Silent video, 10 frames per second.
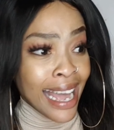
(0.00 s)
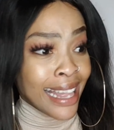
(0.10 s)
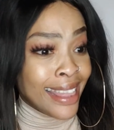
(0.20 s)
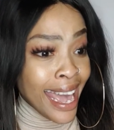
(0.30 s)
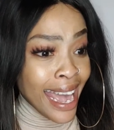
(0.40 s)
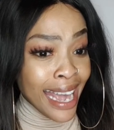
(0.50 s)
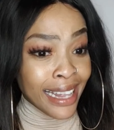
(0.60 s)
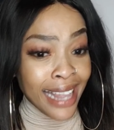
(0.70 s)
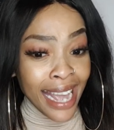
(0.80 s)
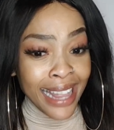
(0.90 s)
there
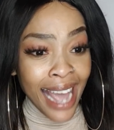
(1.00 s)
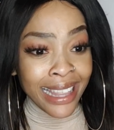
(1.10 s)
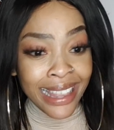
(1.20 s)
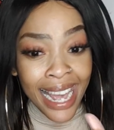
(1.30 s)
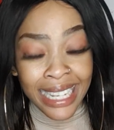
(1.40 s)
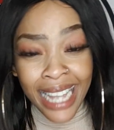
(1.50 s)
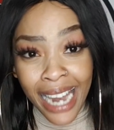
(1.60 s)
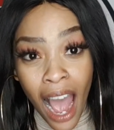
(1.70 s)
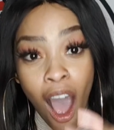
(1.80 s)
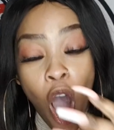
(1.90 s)
are things
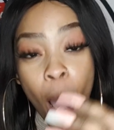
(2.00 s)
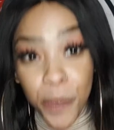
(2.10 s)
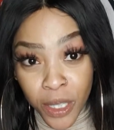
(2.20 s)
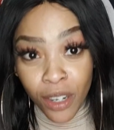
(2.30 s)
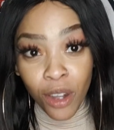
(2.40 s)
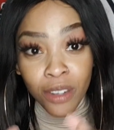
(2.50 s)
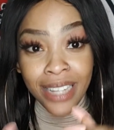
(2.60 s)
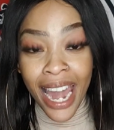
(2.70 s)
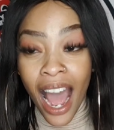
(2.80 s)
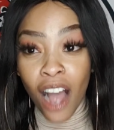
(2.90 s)
that are obstacles
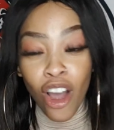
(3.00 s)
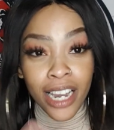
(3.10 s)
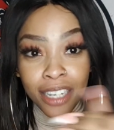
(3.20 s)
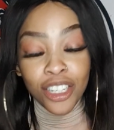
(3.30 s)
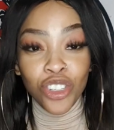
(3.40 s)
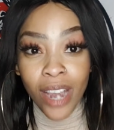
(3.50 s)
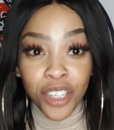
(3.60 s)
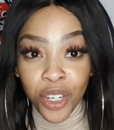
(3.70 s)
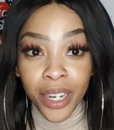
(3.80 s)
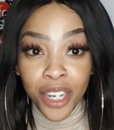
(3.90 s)
that are going to
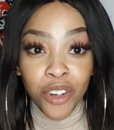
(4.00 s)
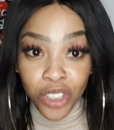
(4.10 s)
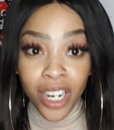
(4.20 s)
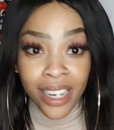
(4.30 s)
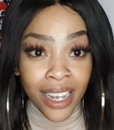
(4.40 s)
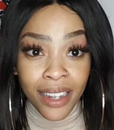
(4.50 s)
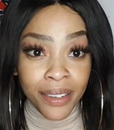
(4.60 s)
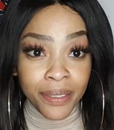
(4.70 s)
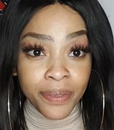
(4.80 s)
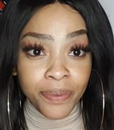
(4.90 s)
distract you in your journey.
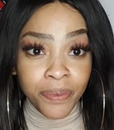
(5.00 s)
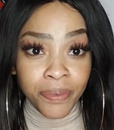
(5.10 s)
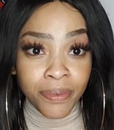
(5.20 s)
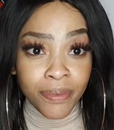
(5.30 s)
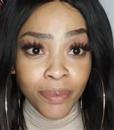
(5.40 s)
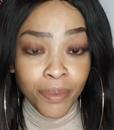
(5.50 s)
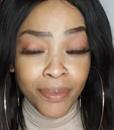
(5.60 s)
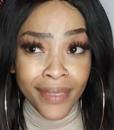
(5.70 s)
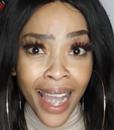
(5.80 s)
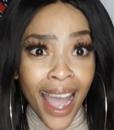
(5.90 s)

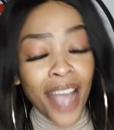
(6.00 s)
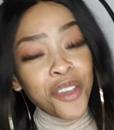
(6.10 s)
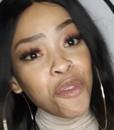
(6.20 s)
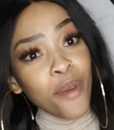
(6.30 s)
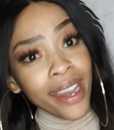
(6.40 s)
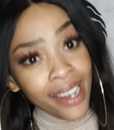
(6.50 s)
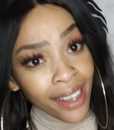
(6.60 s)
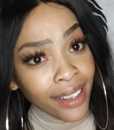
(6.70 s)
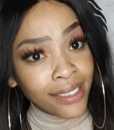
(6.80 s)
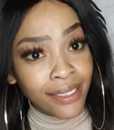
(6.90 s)
Are you
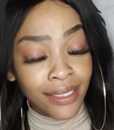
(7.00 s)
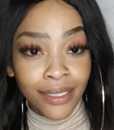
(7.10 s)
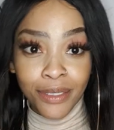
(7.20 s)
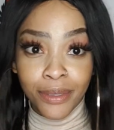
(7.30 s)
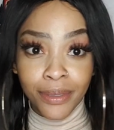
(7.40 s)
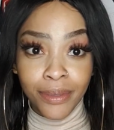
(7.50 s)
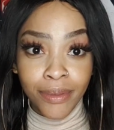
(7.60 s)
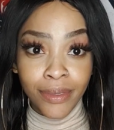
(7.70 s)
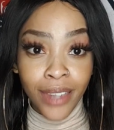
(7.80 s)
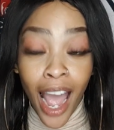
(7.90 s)
ready?
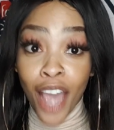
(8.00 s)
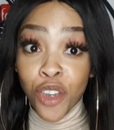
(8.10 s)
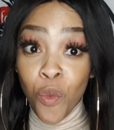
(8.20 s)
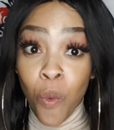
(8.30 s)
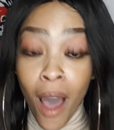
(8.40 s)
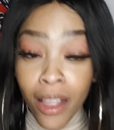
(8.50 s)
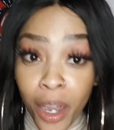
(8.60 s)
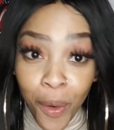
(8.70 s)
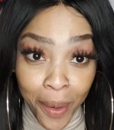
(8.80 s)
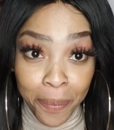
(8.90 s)
Are you well
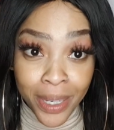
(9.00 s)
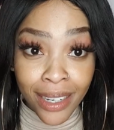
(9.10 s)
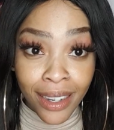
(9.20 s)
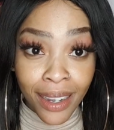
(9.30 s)
equipped?